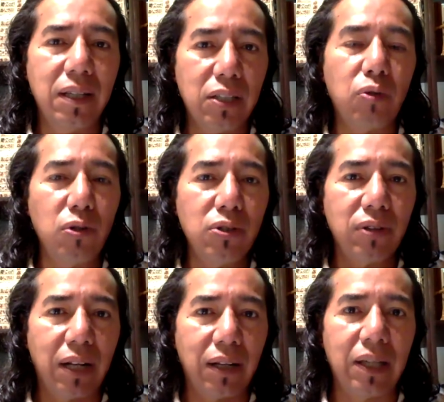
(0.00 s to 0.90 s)
It's
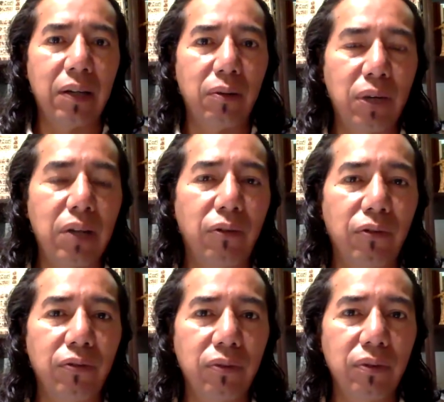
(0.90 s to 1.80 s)
cultural uh, way of
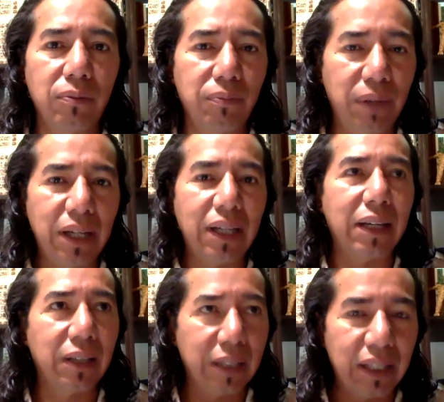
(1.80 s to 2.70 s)
being
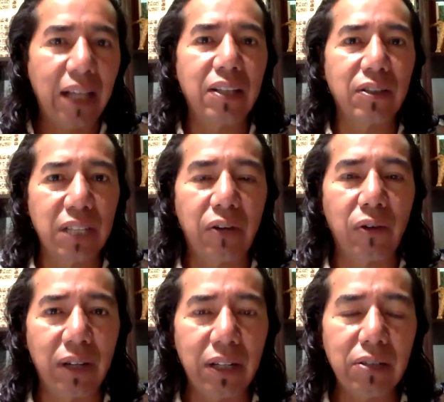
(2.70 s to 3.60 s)
in that
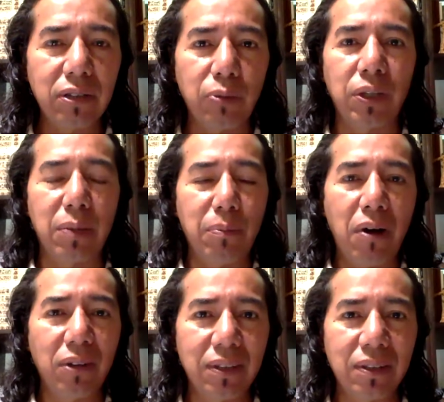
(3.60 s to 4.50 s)
sacred relationship with the
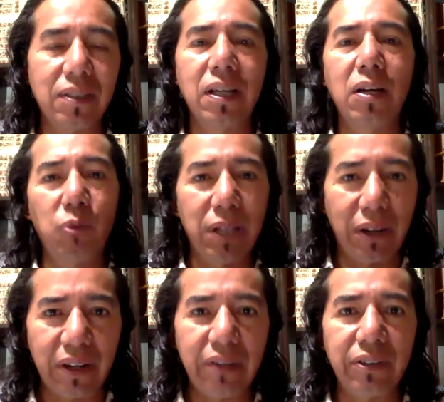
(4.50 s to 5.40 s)
mountains, with the
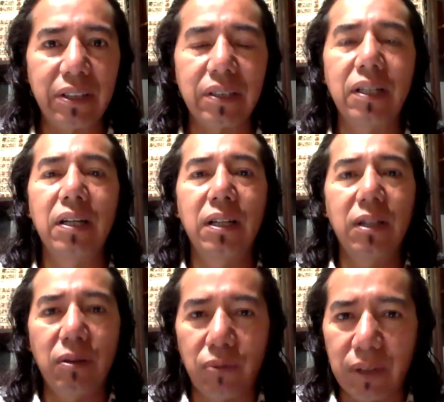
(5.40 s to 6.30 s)
rivers,
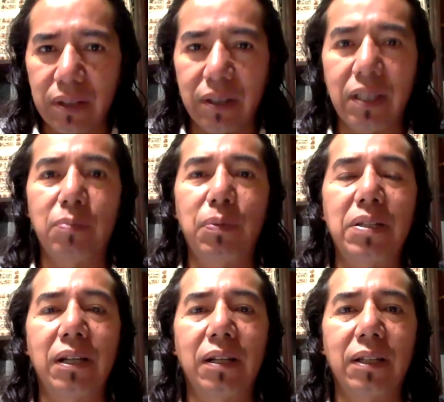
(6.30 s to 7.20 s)
with uh,
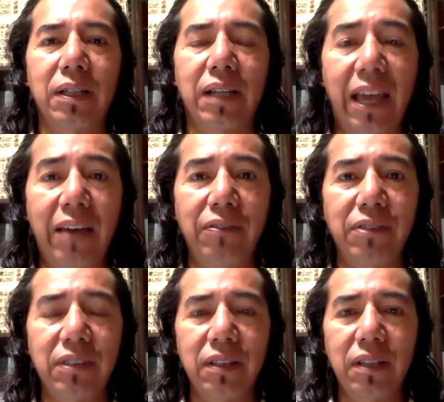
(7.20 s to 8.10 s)
special uh,
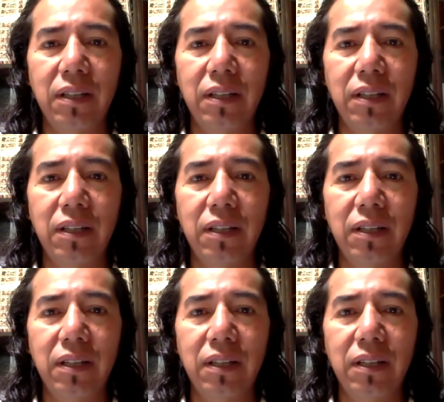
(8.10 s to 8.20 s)
caves.